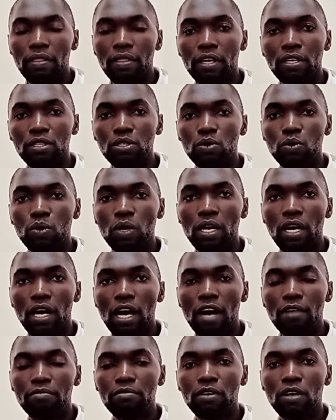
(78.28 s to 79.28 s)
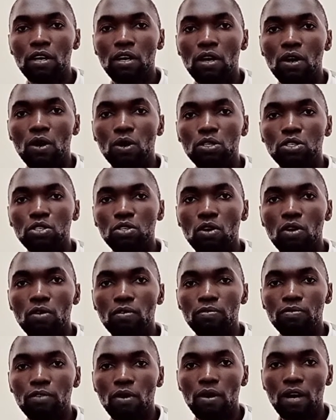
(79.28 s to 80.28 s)
this we have also
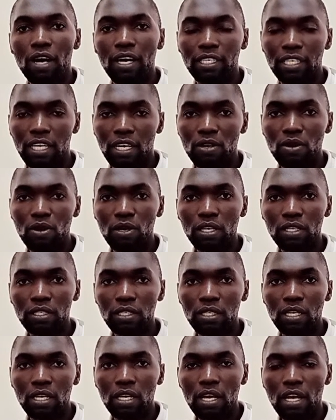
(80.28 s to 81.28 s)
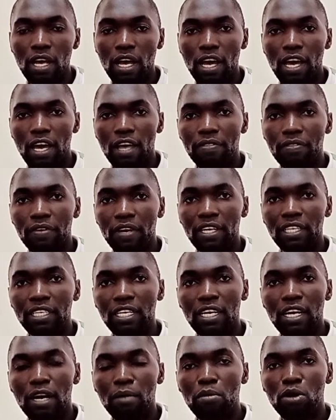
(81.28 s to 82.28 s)
four categories.
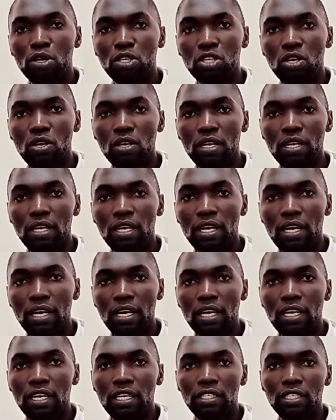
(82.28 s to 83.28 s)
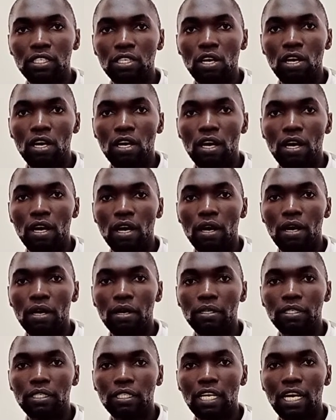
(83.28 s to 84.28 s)
Threatened abortion, it's
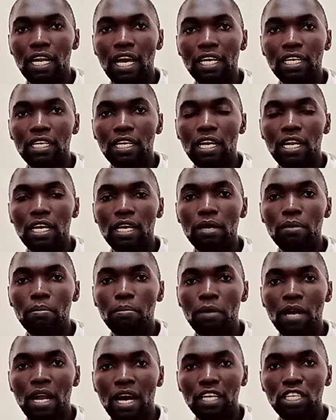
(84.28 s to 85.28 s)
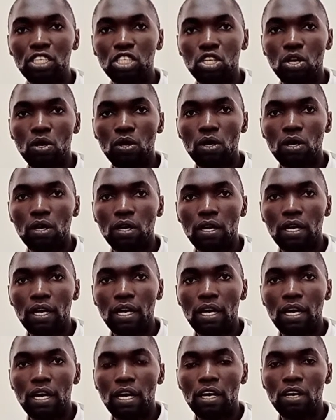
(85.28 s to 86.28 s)
slightly bloodshot,
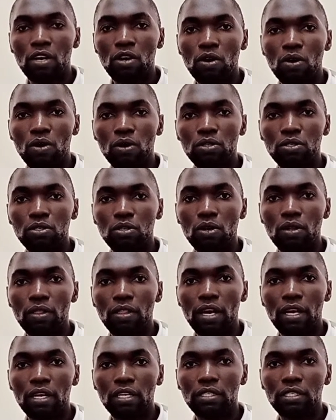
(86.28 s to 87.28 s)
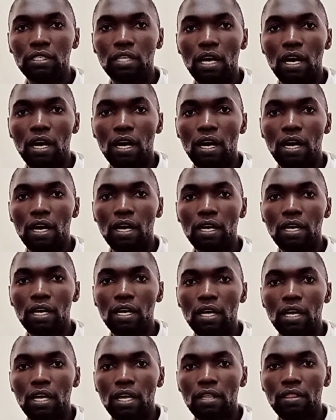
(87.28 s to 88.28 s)
and also there is
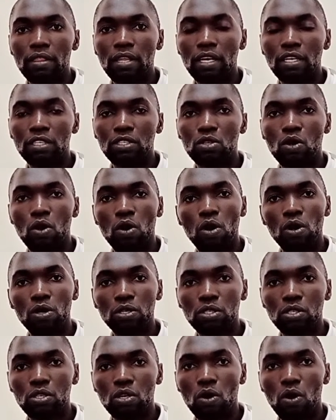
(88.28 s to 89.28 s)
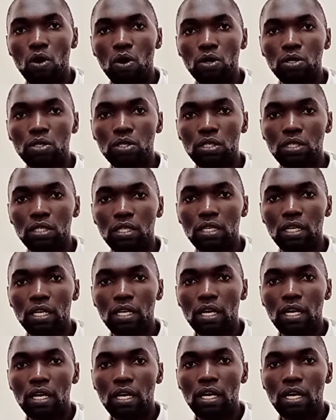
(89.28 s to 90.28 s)
closed os
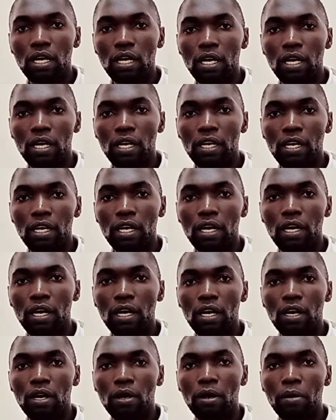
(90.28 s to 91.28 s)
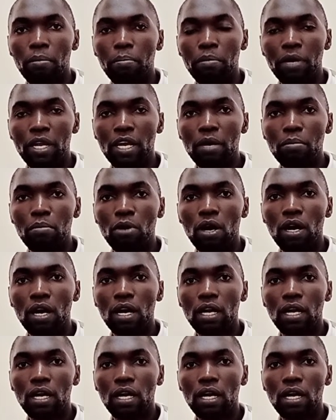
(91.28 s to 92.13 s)
and minimal